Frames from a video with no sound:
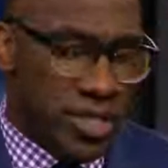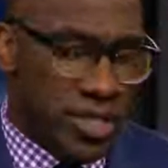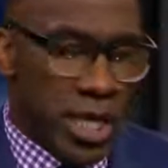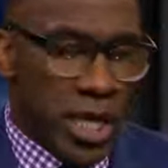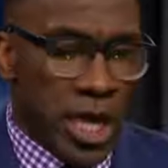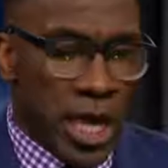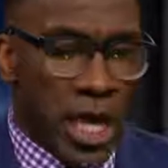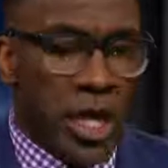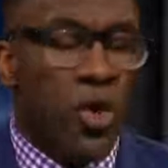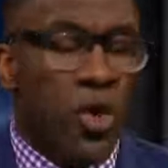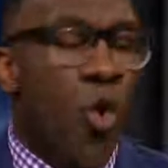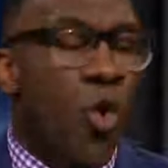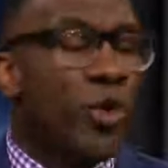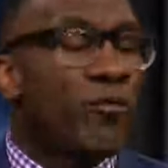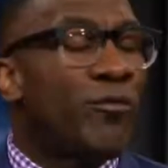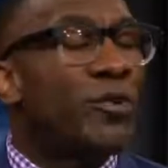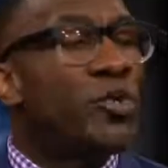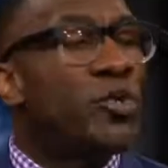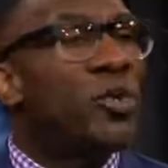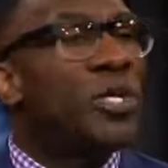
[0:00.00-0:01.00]
in order
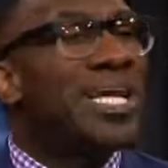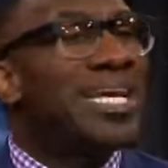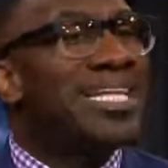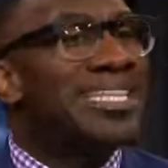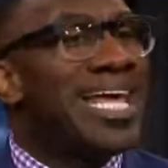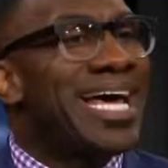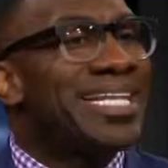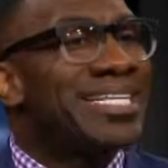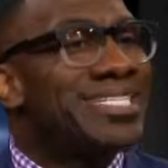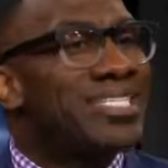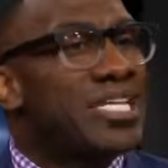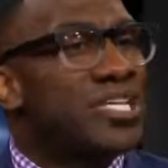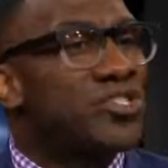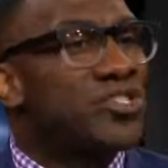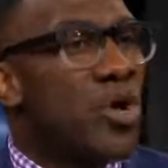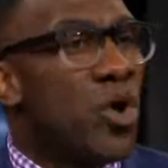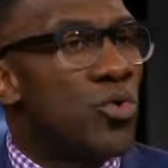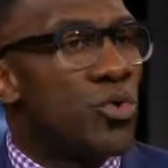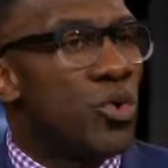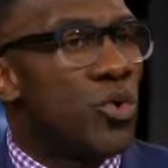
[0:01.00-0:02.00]
for you to get that assist
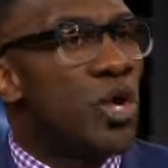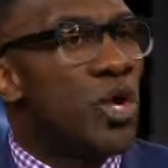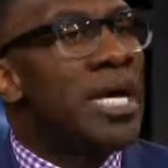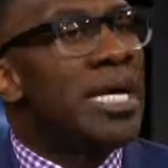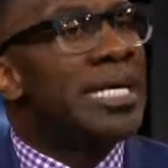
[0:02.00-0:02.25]
total?